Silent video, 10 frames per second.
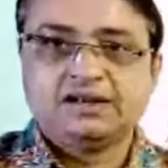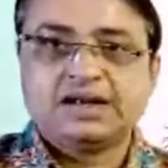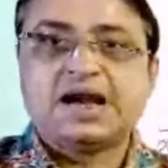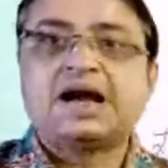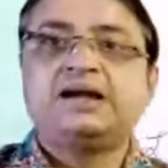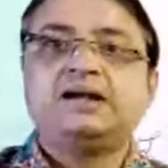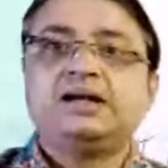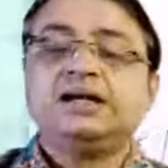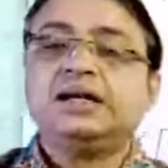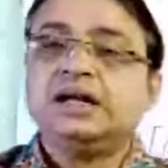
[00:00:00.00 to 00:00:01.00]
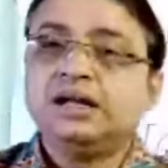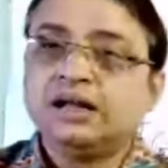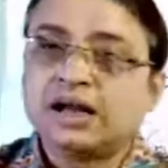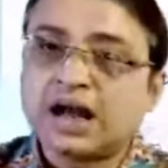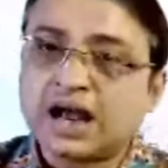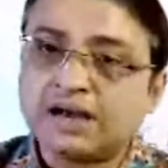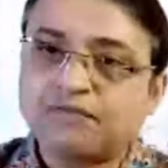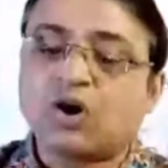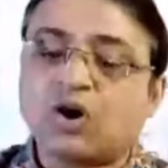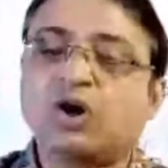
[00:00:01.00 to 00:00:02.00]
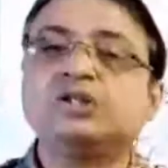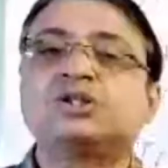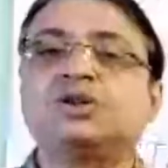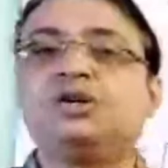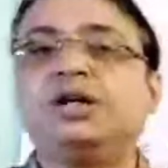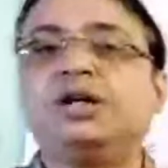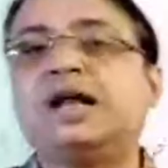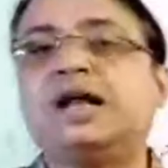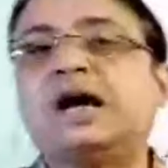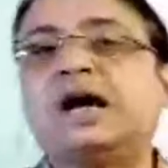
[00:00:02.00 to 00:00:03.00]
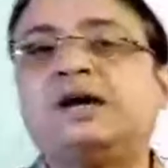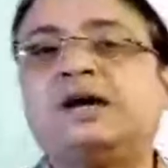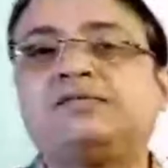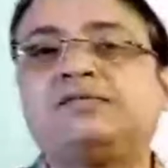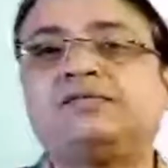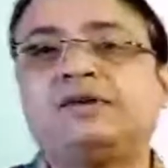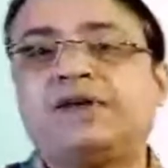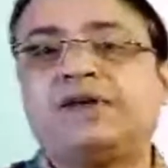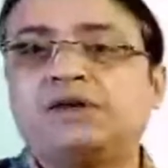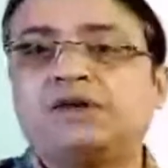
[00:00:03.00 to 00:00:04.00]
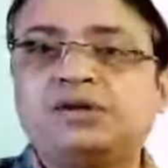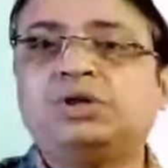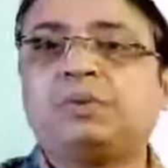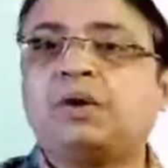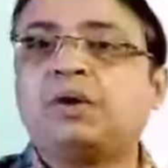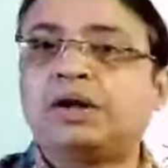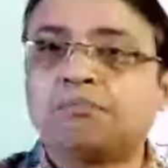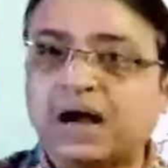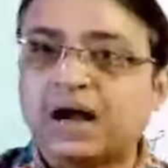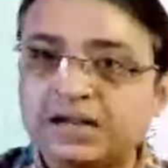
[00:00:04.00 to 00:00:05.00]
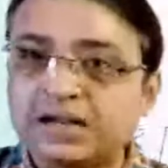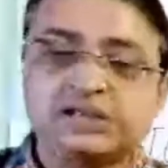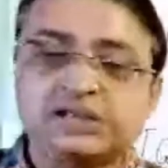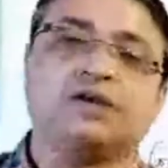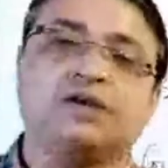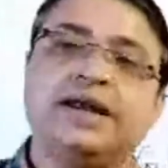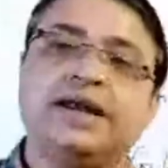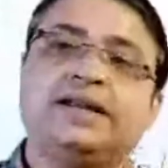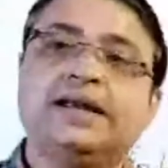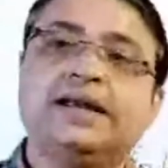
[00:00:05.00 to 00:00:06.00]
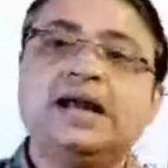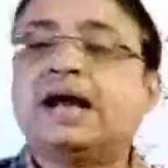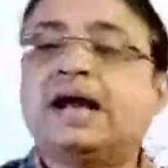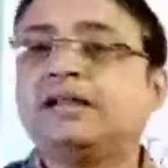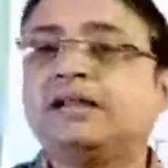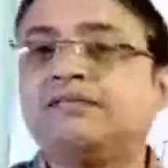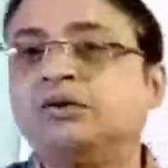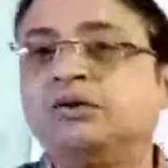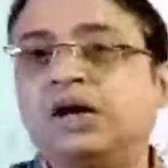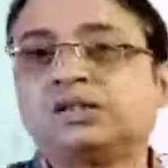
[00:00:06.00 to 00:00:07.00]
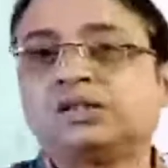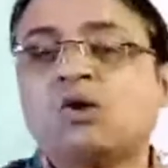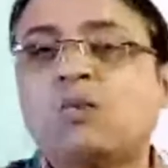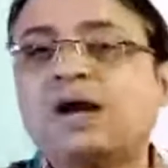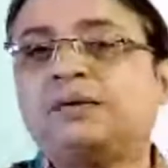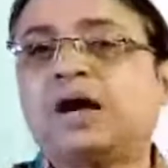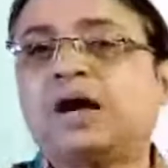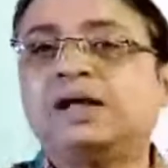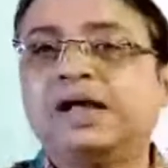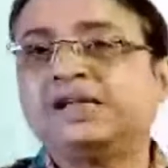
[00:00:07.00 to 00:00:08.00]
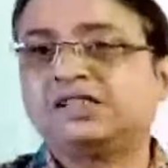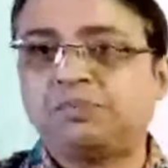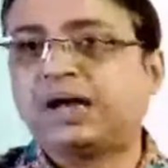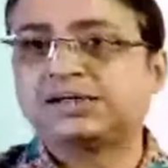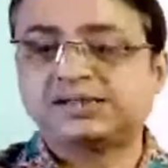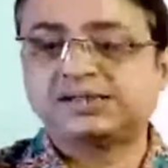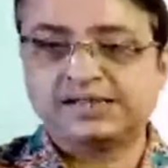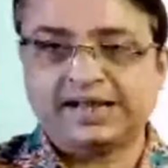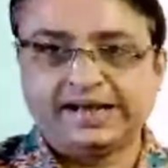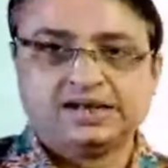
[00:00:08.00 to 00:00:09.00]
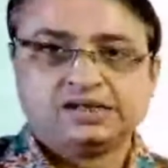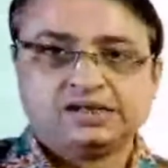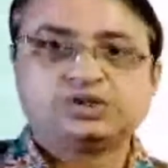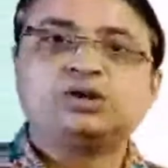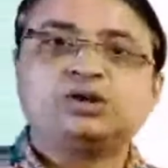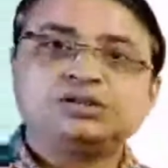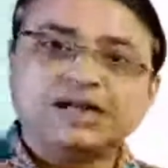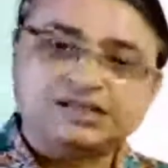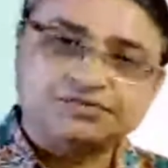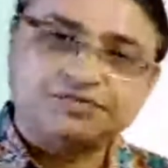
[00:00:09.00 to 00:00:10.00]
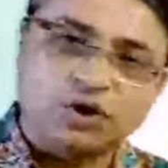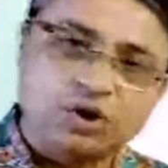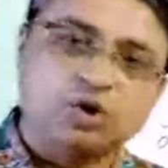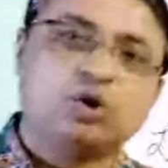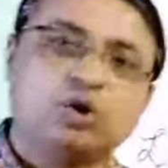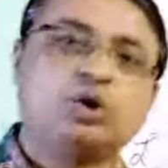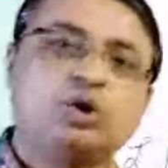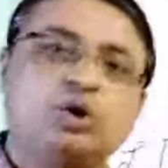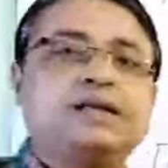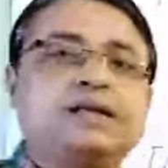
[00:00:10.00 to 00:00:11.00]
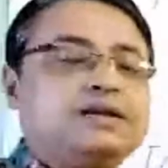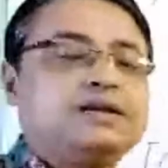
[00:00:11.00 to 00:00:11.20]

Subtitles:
And I have also derived the value of e to the power minus of at, and the value was 1 by s plus a. So just follow that